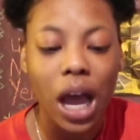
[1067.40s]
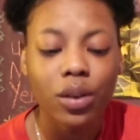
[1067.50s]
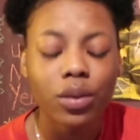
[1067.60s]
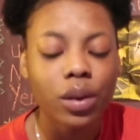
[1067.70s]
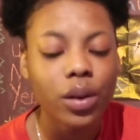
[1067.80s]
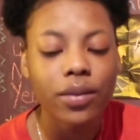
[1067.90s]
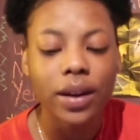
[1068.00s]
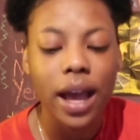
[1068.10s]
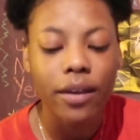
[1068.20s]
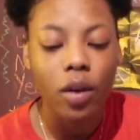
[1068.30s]
I don't, I don't
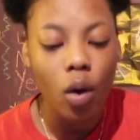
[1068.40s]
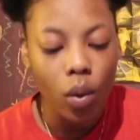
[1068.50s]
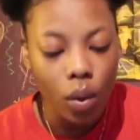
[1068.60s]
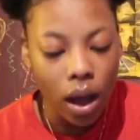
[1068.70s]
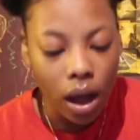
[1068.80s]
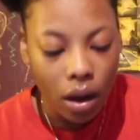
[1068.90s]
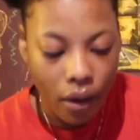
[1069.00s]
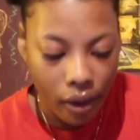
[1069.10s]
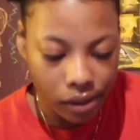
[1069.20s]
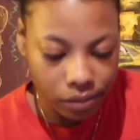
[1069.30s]
even have, oh, I,
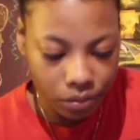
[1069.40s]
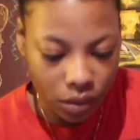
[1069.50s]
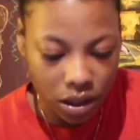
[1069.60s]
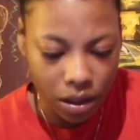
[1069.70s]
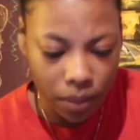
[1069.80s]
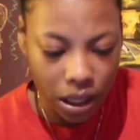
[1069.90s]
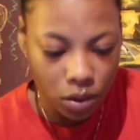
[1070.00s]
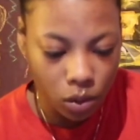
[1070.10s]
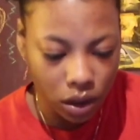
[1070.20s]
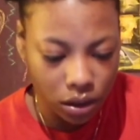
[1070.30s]
somebody
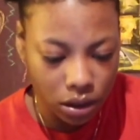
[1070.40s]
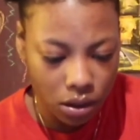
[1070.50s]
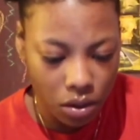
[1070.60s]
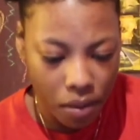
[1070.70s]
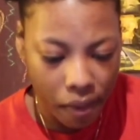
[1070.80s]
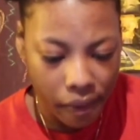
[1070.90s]
was watching it.